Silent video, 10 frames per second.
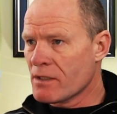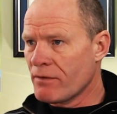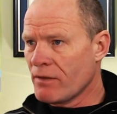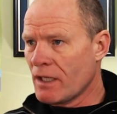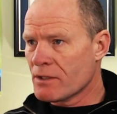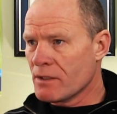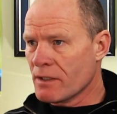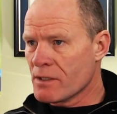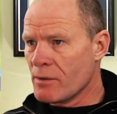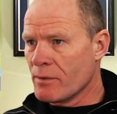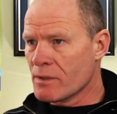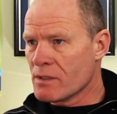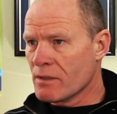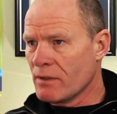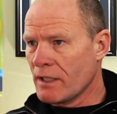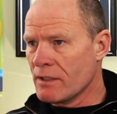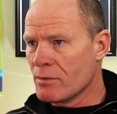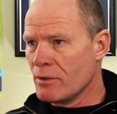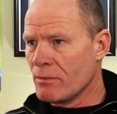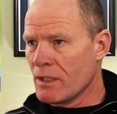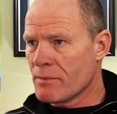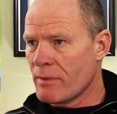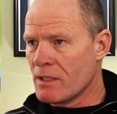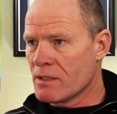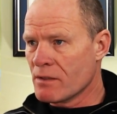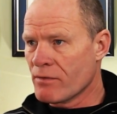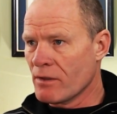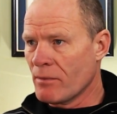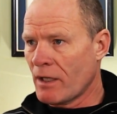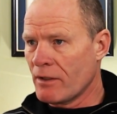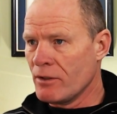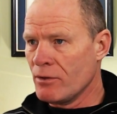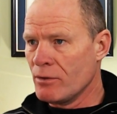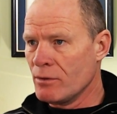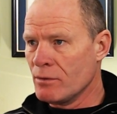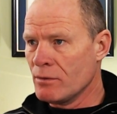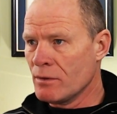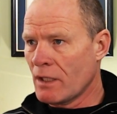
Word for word: They flash like a sequence of lights when you make spaces for them. How do you?